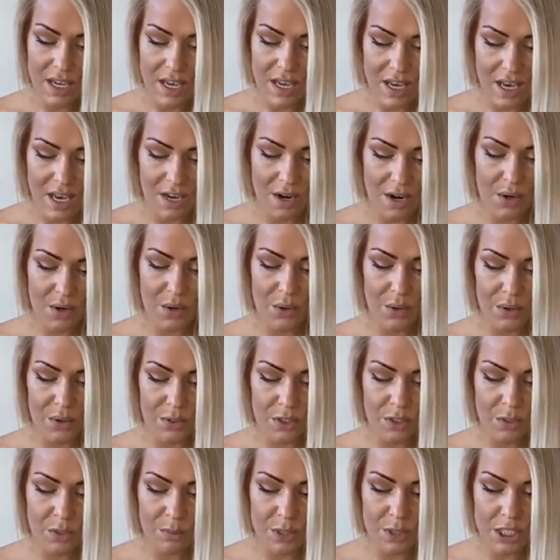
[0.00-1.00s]
and are going
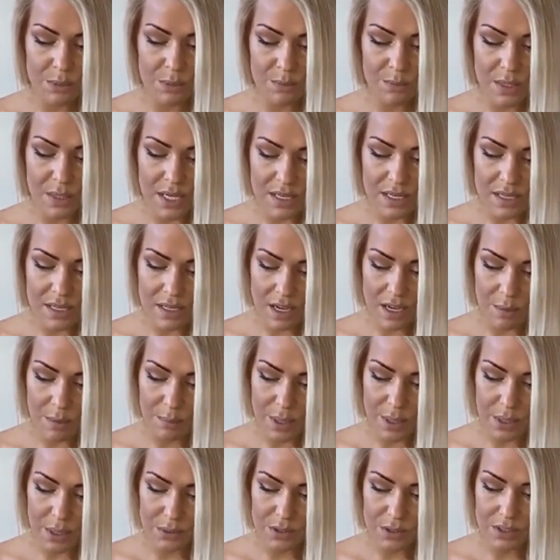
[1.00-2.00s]
to be speaking
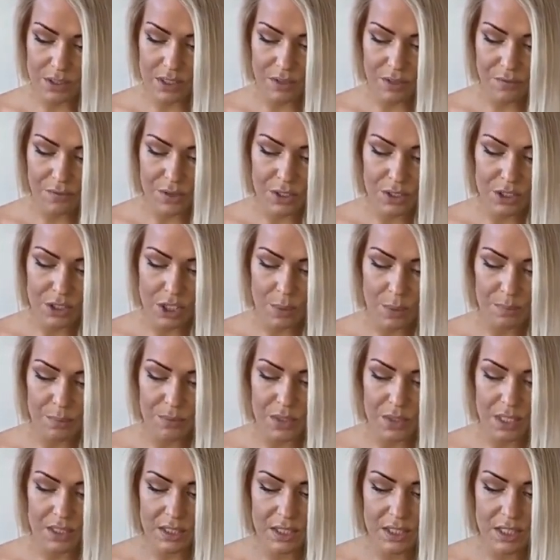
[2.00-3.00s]
about different
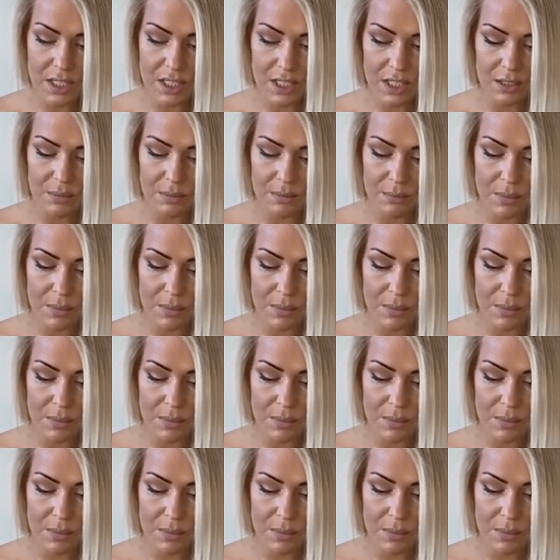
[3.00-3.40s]
subjects that,